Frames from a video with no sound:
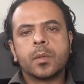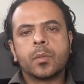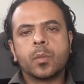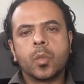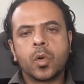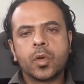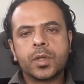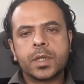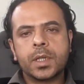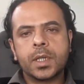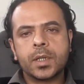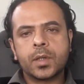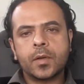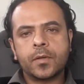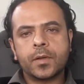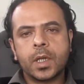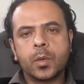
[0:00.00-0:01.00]
most
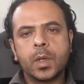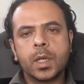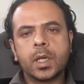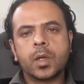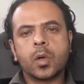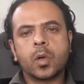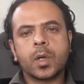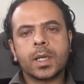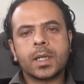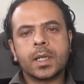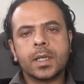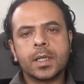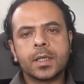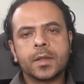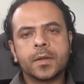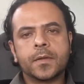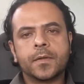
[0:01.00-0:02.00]
days of the week, or at
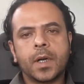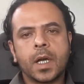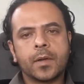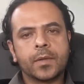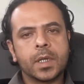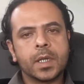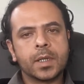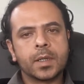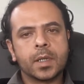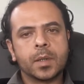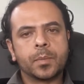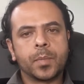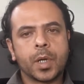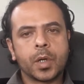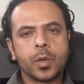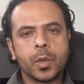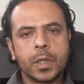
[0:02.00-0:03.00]
least 5 days
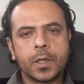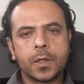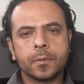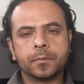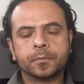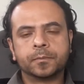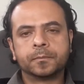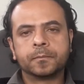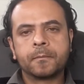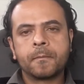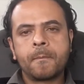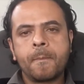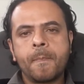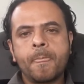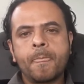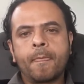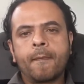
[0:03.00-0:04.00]
per week.
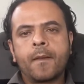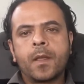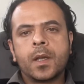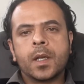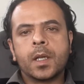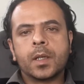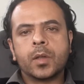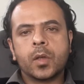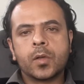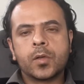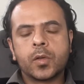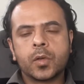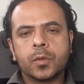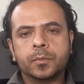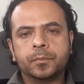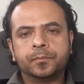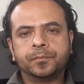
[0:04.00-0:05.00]
And
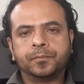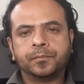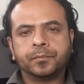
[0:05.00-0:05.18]
also